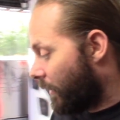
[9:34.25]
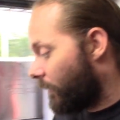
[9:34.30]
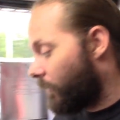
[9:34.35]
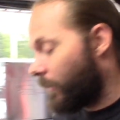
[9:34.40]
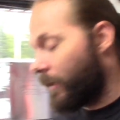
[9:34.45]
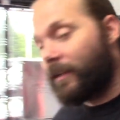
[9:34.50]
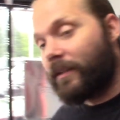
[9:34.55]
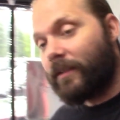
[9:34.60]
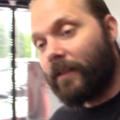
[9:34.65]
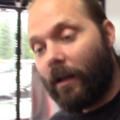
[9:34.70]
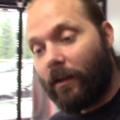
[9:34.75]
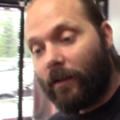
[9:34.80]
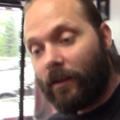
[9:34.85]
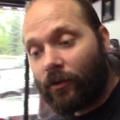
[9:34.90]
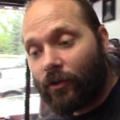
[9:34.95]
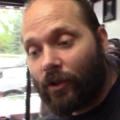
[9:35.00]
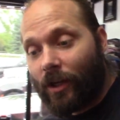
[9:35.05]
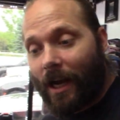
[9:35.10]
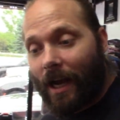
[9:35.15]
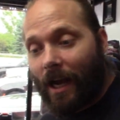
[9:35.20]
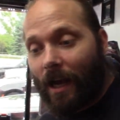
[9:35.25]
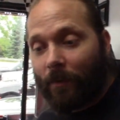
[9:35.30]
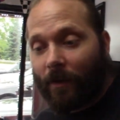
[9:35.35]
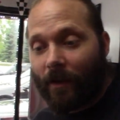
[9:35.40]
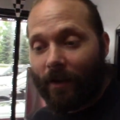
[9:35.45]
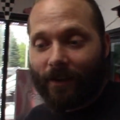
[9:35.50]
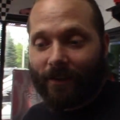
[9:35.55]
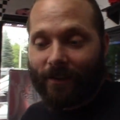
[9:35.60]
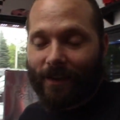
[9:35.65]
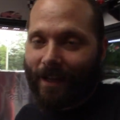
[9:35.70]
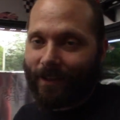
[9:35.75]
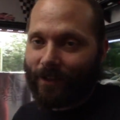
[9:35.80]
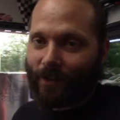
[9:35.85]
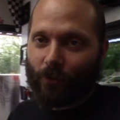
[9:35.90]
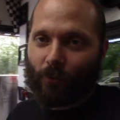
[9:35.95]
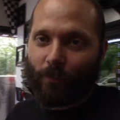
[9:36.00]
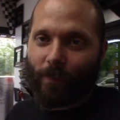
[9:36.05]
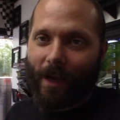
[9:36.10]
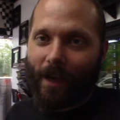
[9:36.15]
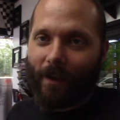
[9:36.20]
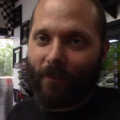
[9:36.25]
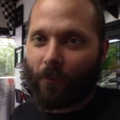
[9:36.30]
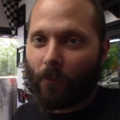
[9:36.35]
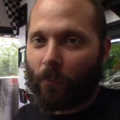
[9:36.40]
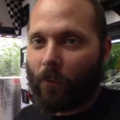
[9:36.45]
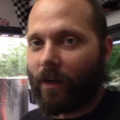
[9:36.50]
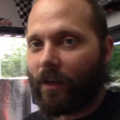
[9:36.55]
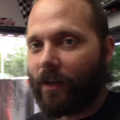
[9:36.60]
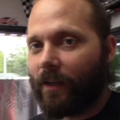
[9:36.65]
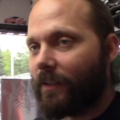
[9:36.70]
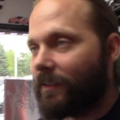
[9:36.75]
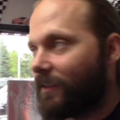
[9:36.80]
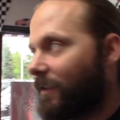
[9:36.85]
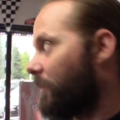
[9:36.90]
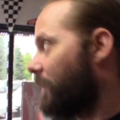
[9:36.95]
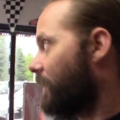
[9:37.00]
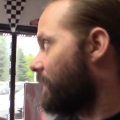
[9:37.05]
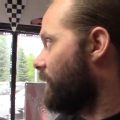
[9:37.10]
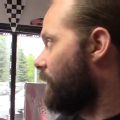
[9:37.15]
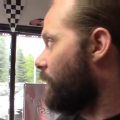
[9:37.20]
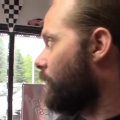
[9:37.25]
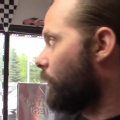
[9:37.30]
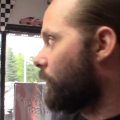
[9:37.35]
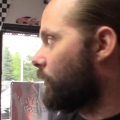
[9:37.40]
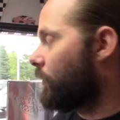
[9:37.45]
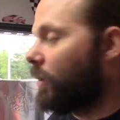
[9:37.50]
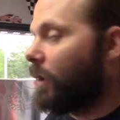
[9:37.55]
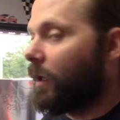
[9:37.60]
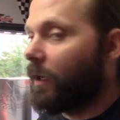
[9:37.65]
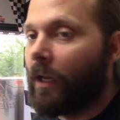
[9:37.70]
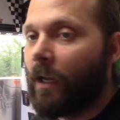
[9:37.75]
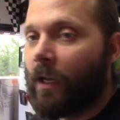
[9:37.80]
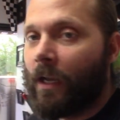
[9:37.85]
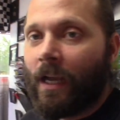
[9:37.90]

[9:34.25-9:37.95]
We could sell this job, not too bad for what it is. I mean, it's a newer truck.